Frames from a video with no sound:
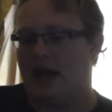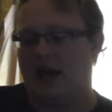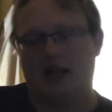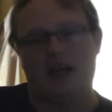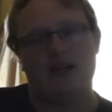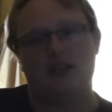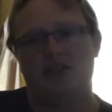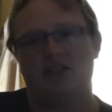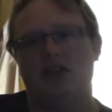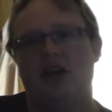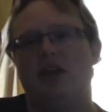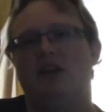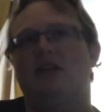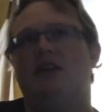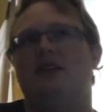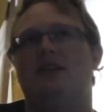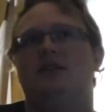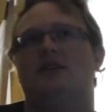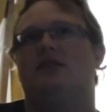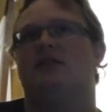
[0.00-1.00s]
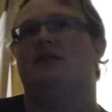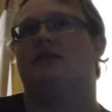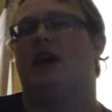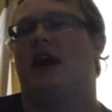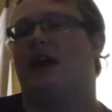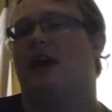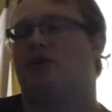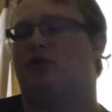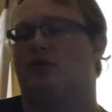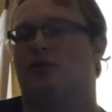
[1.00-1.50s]
And I guess none of these
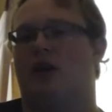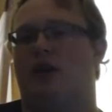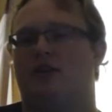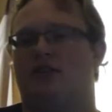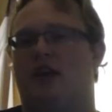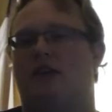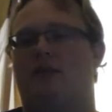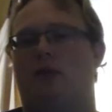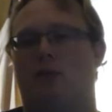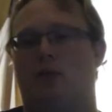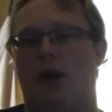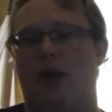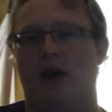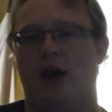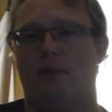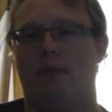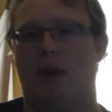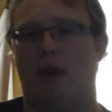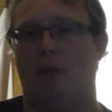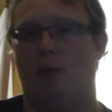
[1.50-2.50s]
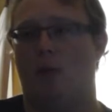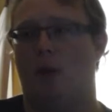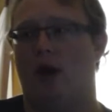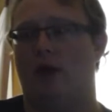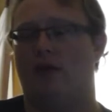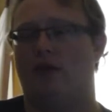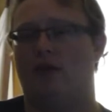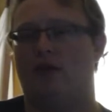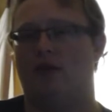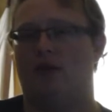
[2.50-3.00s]
astronauts ever read up on
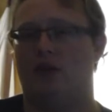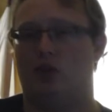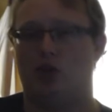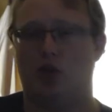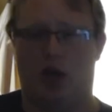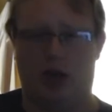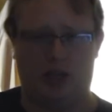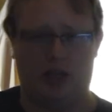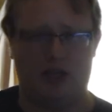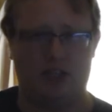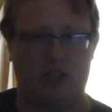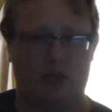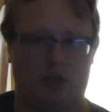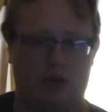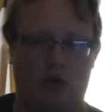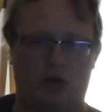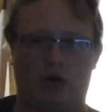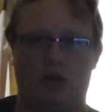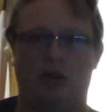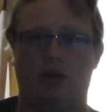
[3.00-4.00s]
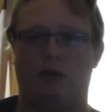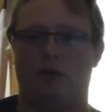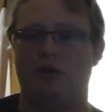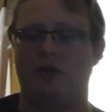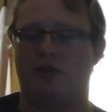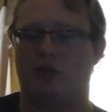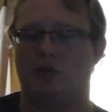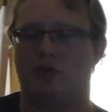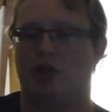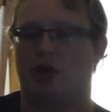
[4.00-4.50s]
what the Chinese are currently
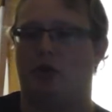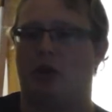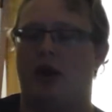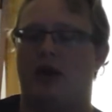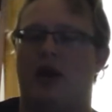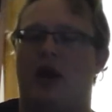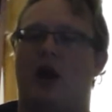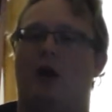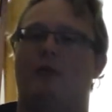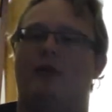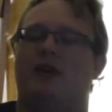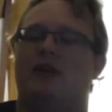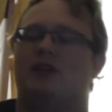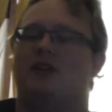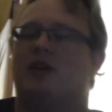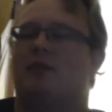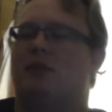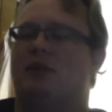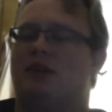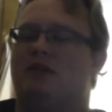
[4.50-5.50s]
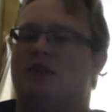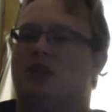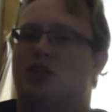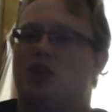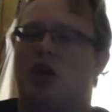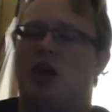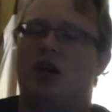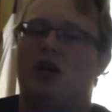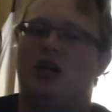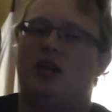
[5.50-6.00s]
researching right now, because I believe the
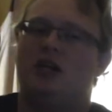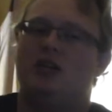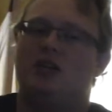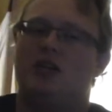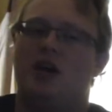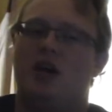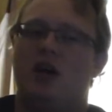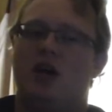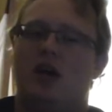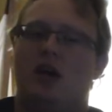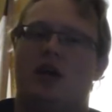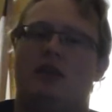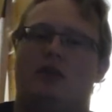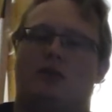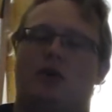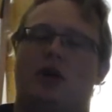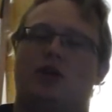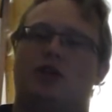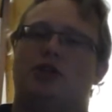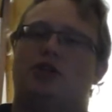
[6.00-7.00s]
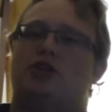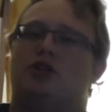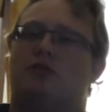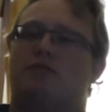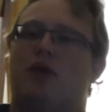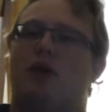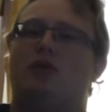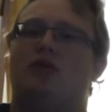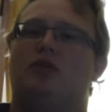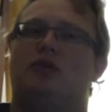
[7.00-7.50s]
Chinese and the Russians are
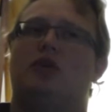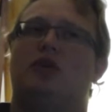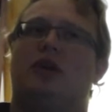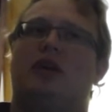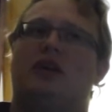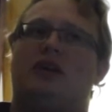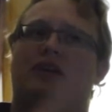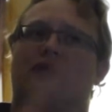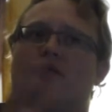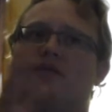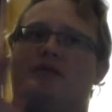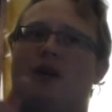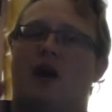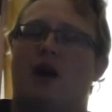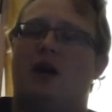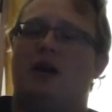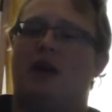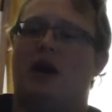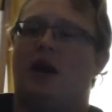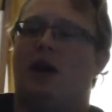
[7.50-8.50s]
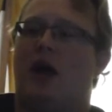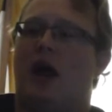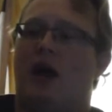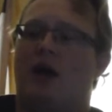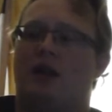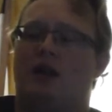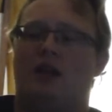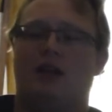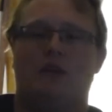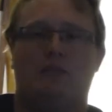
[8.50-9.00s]
both looking to find out
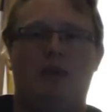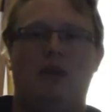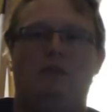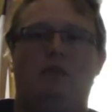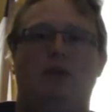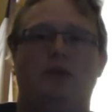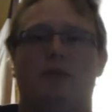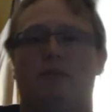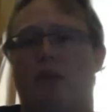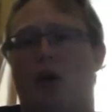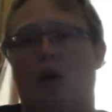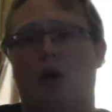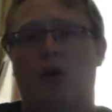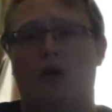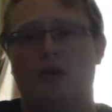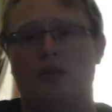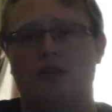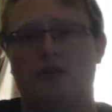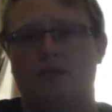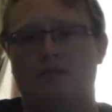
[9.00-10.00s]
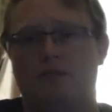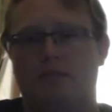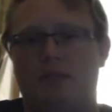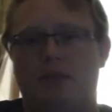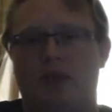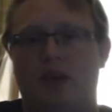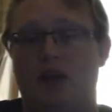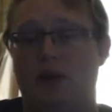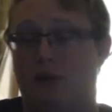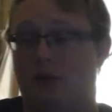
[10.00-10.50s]
how to get people to Mars.
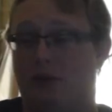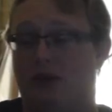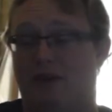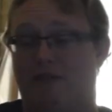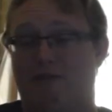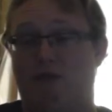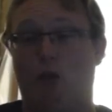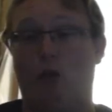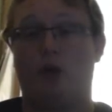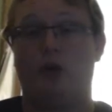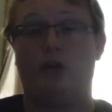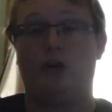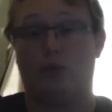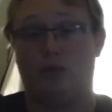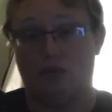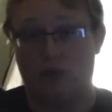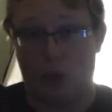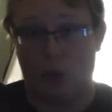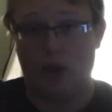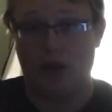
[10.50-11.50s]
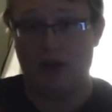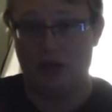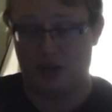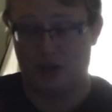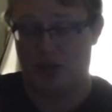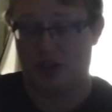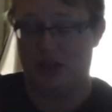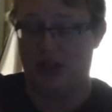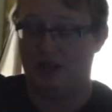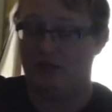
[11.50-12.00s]
And it would be a 4-year
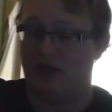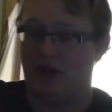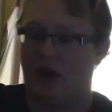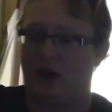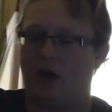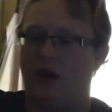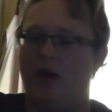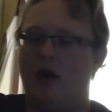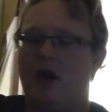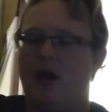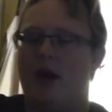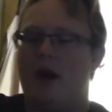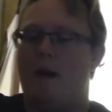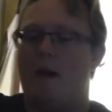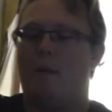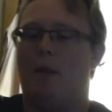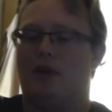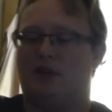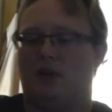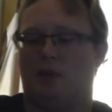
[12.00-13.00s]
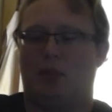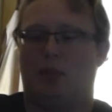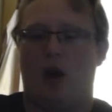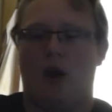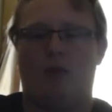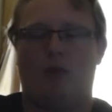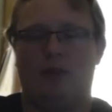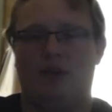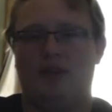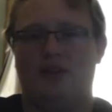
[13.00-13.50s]
voyage to get there. But the
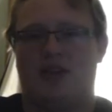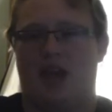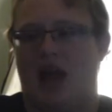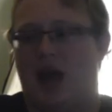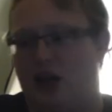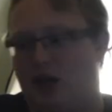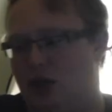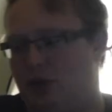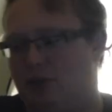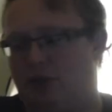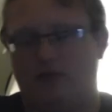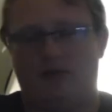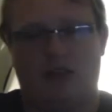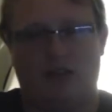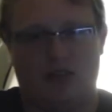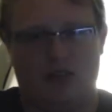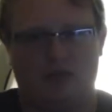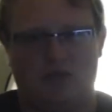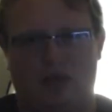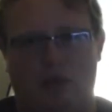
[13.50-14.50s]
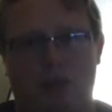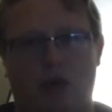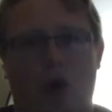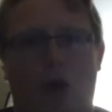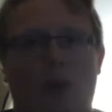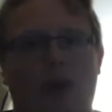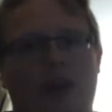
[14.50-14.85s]
problem is, how do you prevent them from